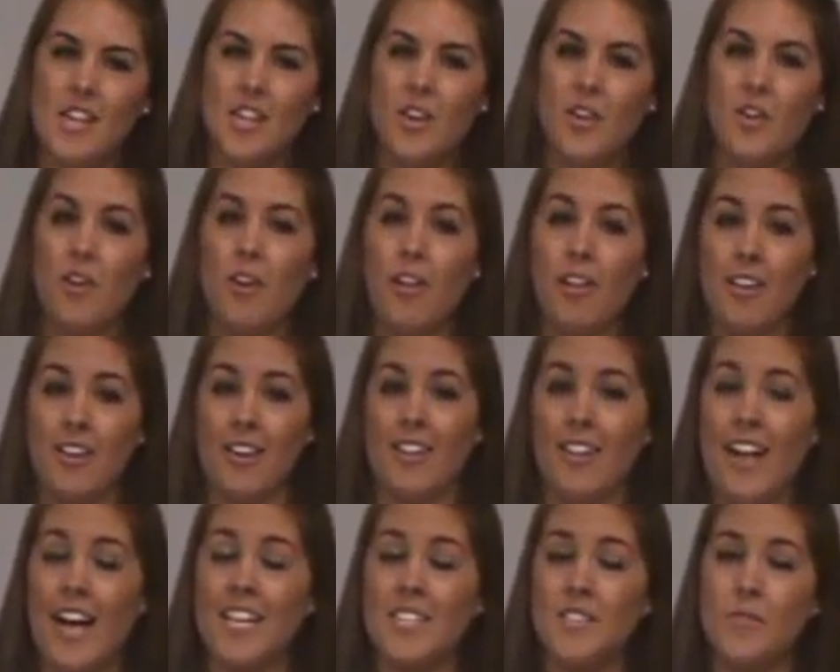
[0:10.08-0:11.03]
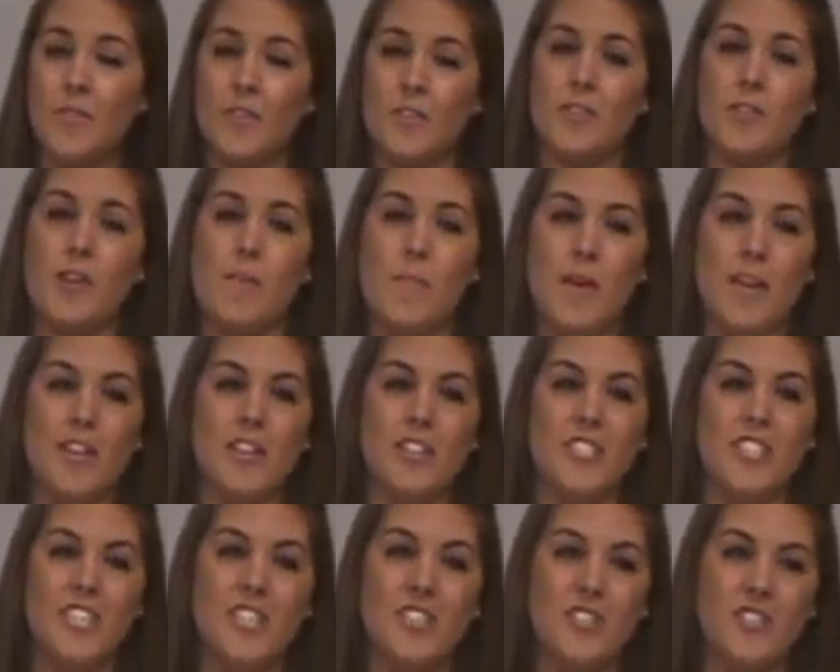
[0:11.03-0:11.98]
You're all on a class field trip and your
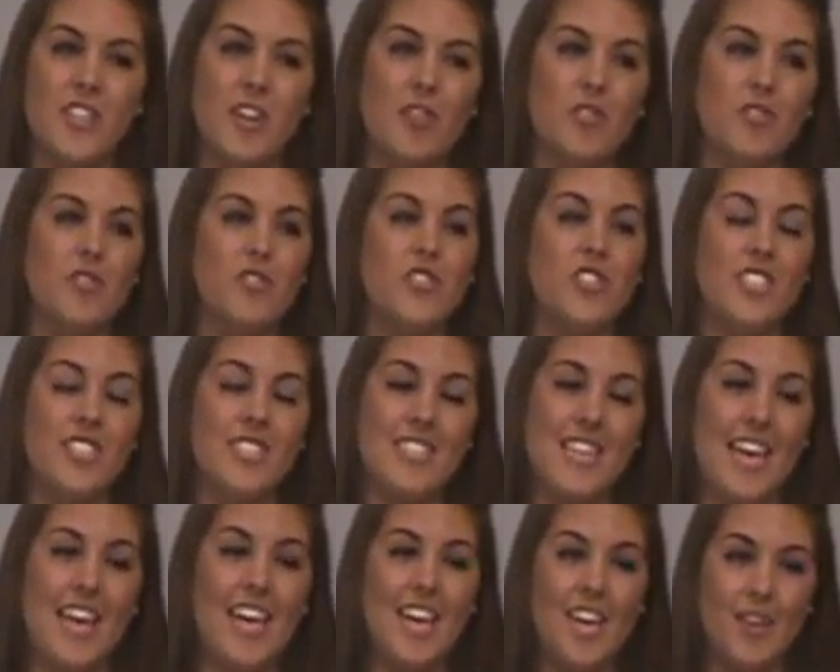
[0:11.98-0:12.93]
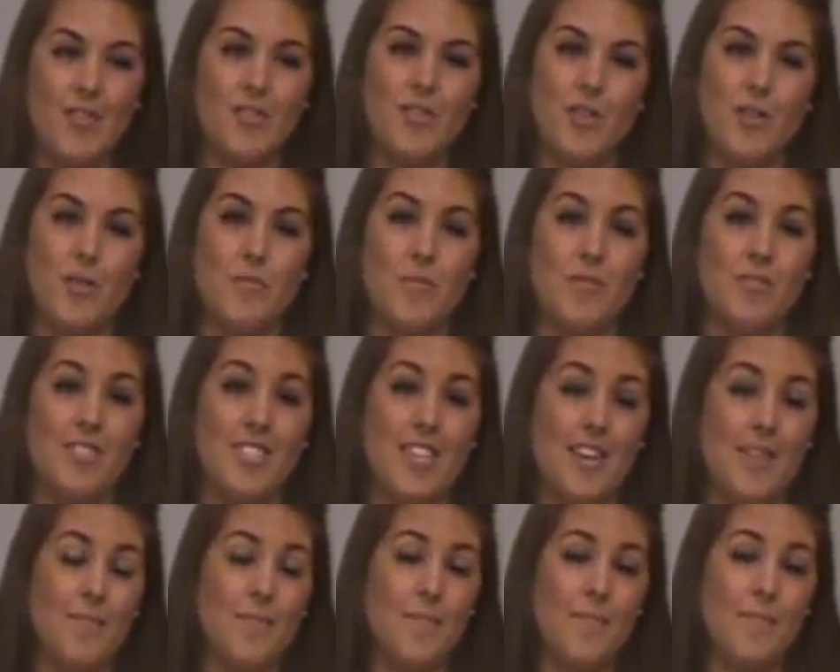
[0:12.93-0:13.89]
teacher tells you she's taking you to a
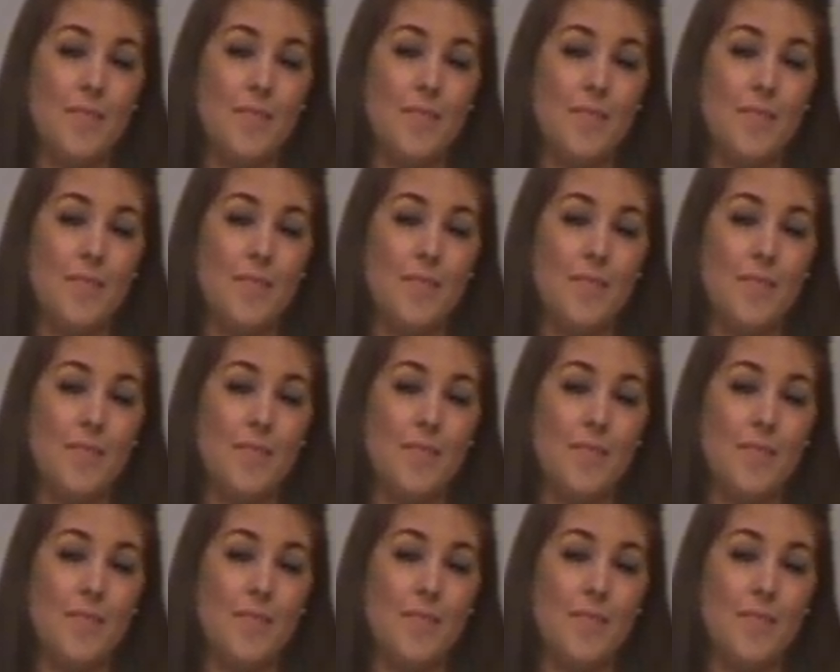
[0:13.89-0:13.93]
museum.